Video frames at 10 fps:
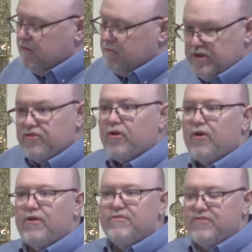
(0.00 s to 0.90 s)

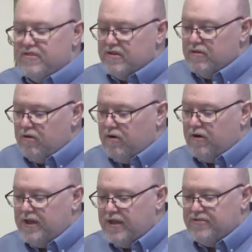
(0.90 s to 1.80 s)
returns in
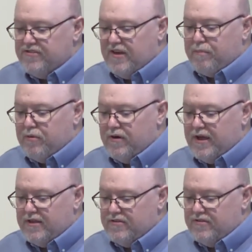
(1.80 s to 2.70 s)
glory and
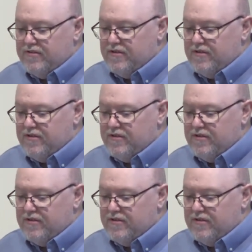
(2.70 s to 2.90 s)
separates